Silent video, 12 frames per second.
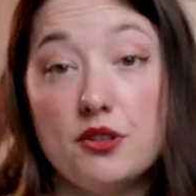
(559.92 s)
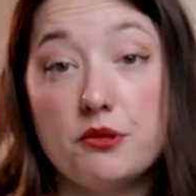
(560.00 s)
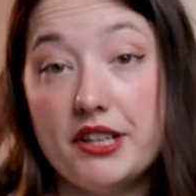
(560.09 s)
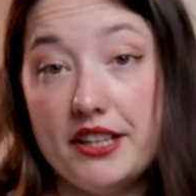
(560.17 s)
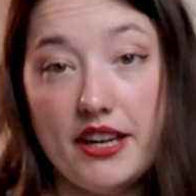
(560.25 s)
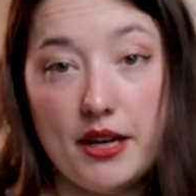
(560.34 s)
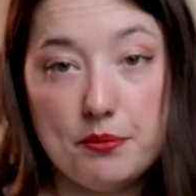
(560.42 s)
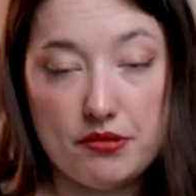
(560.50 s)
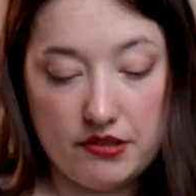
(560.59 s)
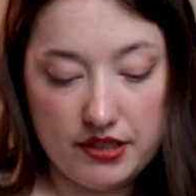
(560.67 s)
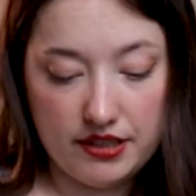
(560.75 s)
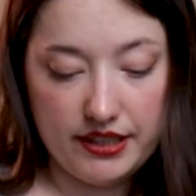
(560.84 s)
already
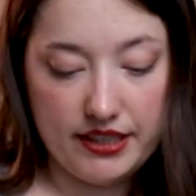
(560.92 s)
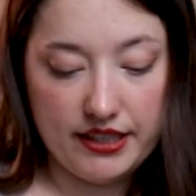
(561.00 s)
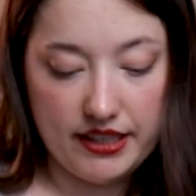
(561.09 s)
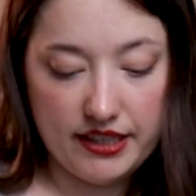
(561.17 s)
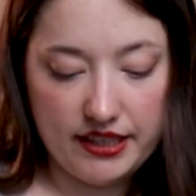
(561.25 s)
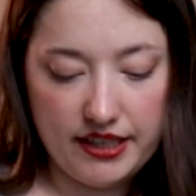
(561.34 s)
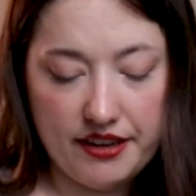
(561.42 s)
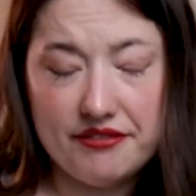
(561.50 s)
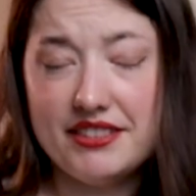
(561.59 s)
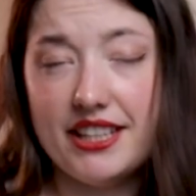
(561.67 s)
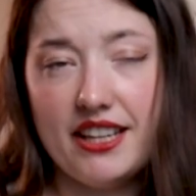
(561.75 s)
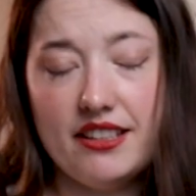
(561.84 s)
April and I
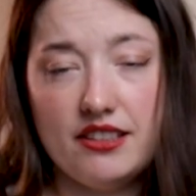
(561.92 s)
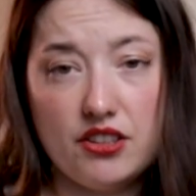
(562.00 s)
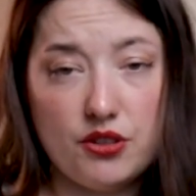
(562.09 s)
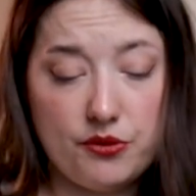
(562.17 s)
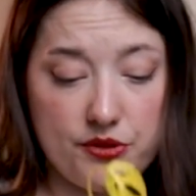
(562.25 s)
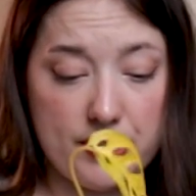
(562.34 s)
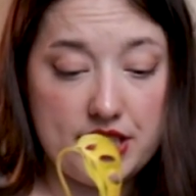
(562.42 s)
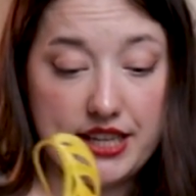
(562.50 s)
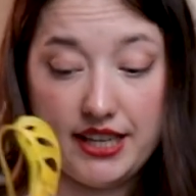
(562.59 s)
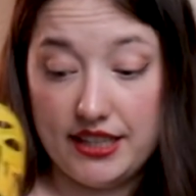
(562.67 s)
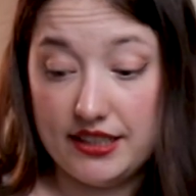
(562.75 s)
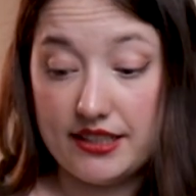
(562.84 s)
haven't had a lot of
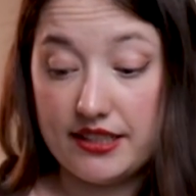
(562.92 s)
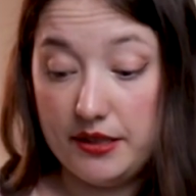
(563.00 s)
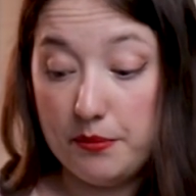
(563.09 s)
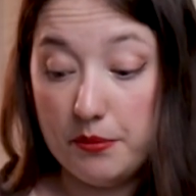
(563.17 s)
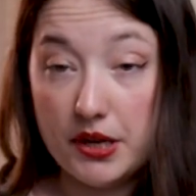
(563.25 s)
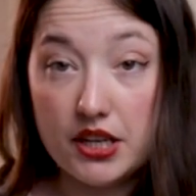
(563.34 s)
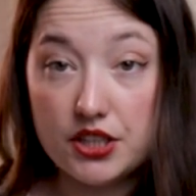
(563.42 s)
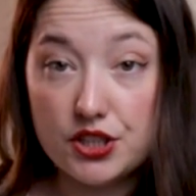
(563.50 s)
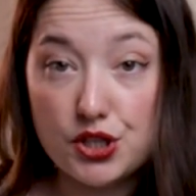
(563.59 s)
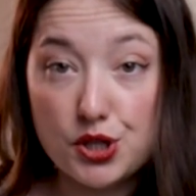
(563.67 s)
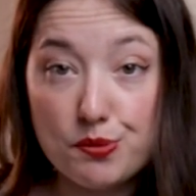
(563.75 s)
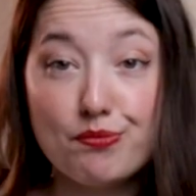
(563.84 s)
sales in
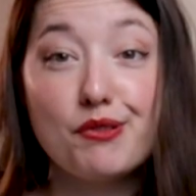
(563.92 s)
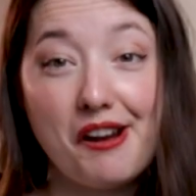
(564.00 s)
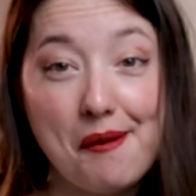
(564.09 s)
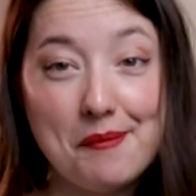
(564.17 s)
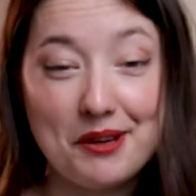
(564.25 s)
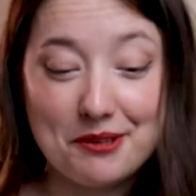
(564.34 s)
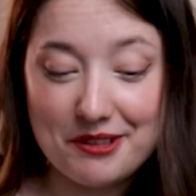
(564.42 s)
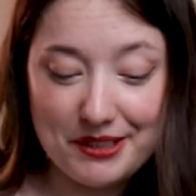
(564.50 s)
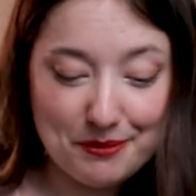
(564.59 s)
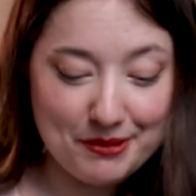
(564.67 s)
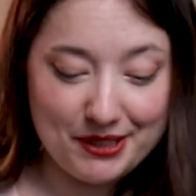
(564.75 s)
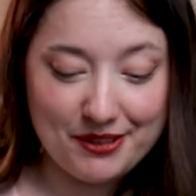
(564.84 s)
March,
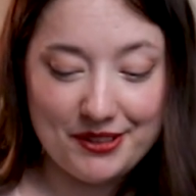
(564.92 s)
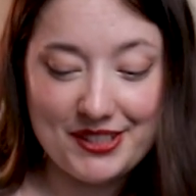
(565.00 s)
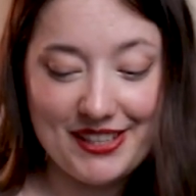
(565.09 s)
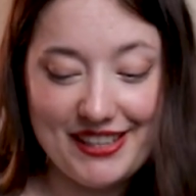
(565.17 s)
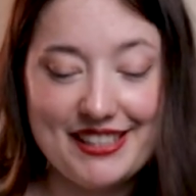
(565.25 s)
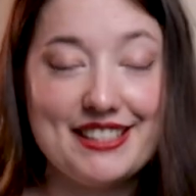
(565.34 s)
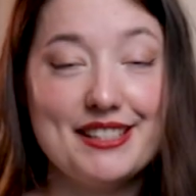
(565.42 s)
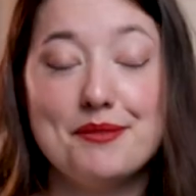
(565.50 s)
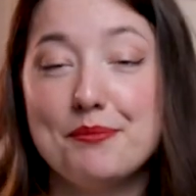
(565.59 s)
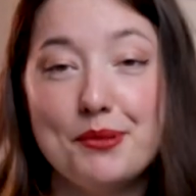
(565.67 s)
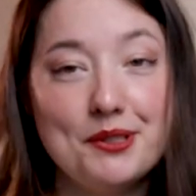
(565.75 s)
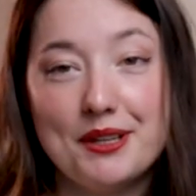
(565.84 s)
primarily because I
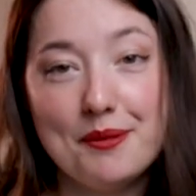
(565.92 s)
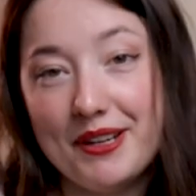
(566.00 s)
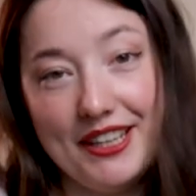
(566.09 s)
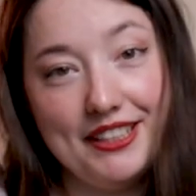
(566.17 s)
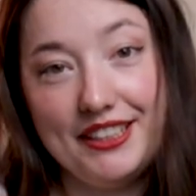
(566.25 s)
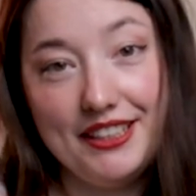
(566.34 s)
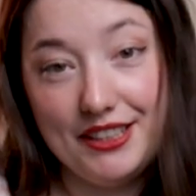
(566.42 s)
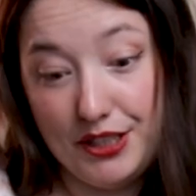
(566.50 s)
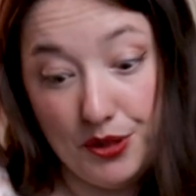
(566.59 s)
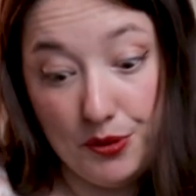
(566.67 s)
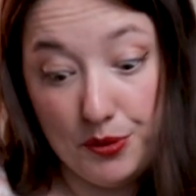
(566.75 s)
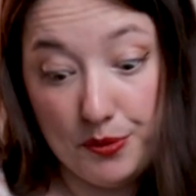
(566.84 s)
didn't put up any
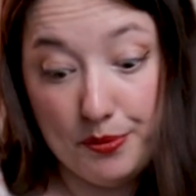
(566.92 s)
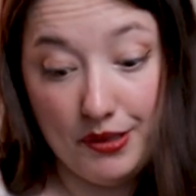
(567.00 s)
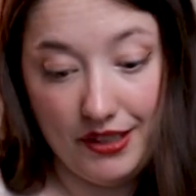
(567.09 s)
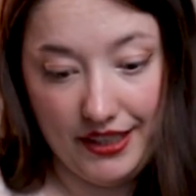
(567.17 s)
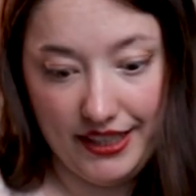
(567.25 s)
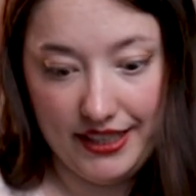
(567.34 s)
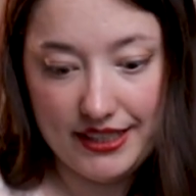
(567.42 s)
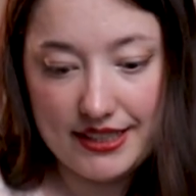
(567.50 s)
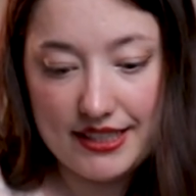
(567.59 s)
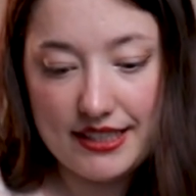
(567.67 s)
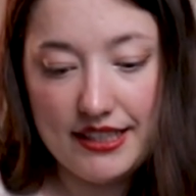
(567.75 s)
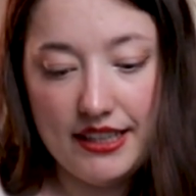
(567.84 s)
new
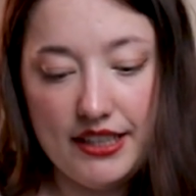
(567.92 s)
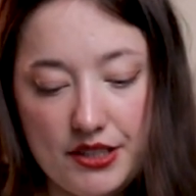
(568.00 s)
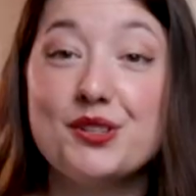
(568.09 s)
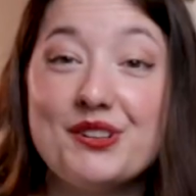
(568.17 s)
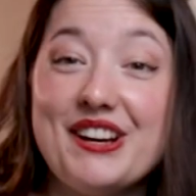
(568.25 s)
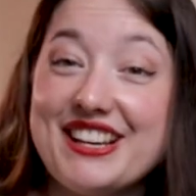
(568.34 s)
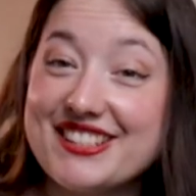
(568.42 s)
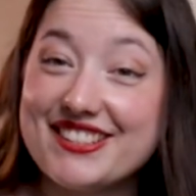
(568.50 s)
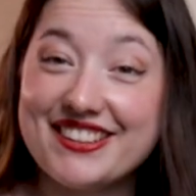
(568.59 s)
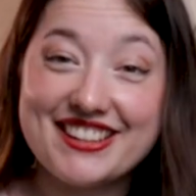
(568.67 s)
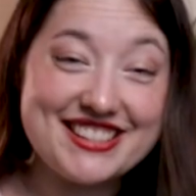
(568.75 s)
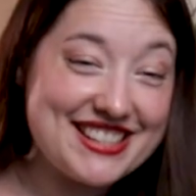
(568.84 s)
plants. So as
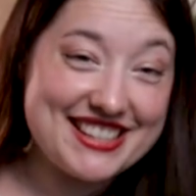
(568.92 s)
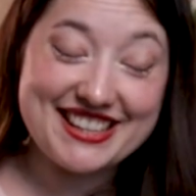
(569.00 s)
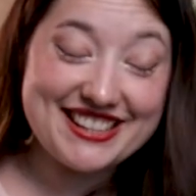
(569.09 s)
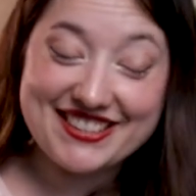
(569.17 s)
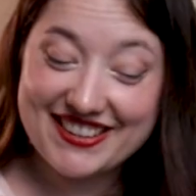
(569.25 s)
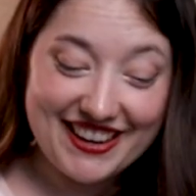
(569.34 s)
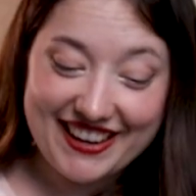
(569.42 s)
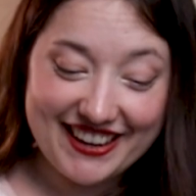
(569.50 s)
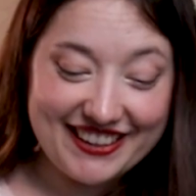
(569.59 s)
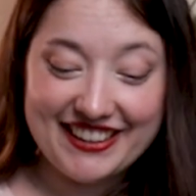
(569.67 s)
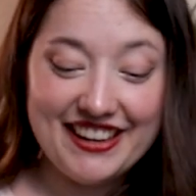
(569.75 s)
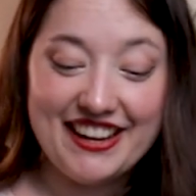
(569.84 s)
you can see
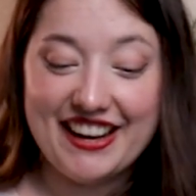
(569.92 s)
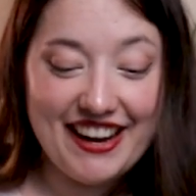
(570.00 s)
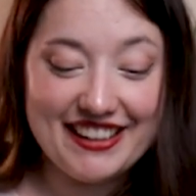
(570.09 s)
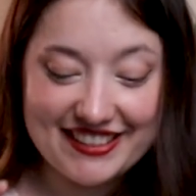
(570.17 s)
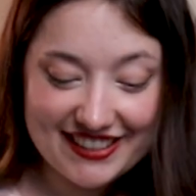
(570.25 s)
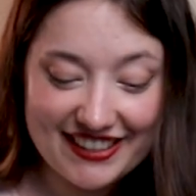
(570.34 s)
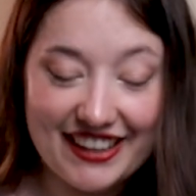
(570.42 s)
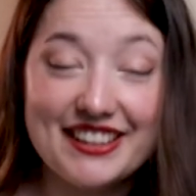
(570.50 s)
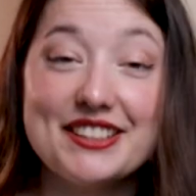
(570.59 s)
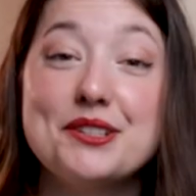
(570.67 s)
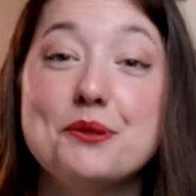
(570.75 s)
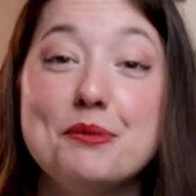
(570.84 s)
today, I
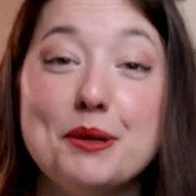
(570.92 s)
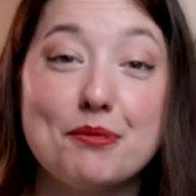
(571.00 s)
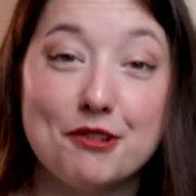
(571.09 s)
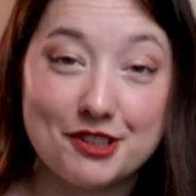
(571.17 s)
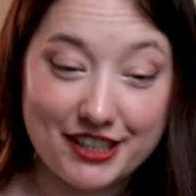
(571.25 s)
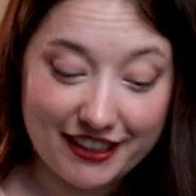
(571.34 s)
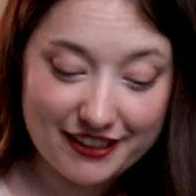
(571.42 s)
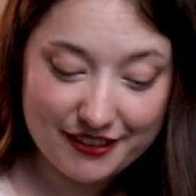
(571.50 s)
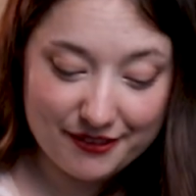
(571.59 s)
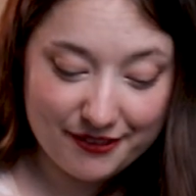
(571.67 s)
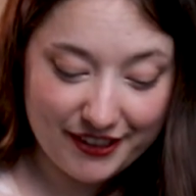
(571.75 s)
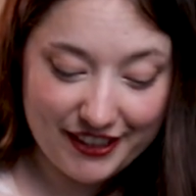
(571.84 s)
decided to be
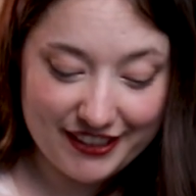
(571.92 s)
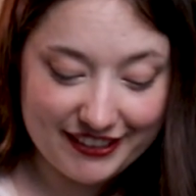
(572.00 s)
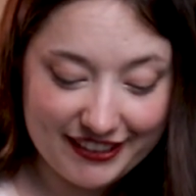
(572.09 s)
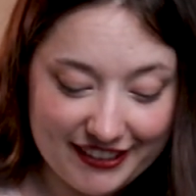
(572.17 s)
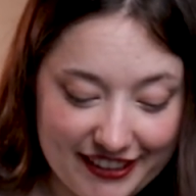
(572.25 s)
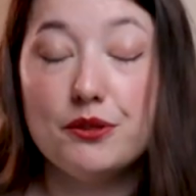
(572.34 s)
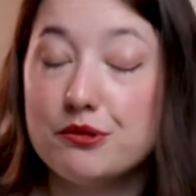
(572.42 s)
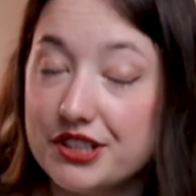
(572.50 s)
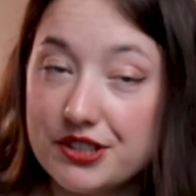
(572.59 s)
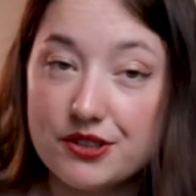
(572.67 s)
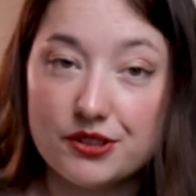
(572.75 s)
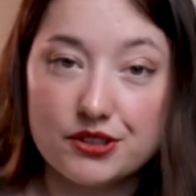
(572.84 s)
productive finally and
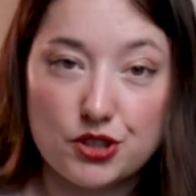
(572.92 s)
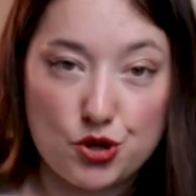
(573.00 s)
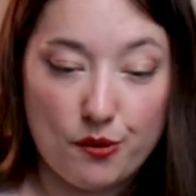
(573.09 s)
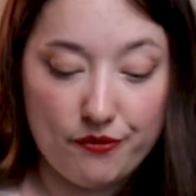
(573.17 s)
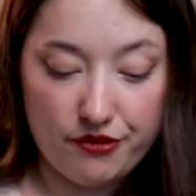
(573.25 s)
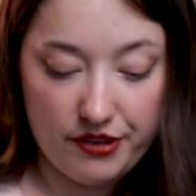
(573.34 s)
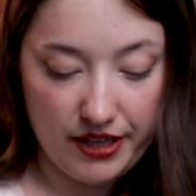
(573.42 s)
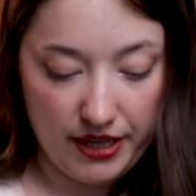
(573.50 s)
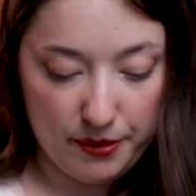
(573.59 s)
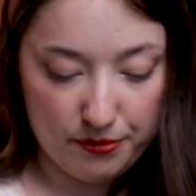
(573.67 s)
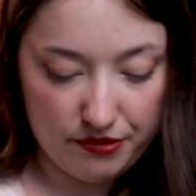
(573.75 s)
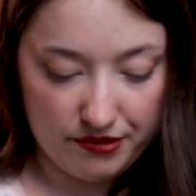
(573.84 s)
restock the shop for
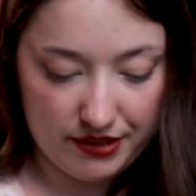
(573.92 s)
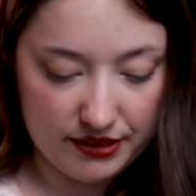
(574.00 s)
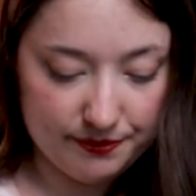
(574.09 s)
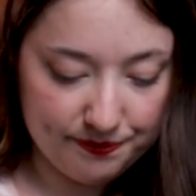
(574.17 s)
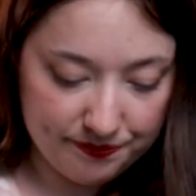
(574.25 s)
April.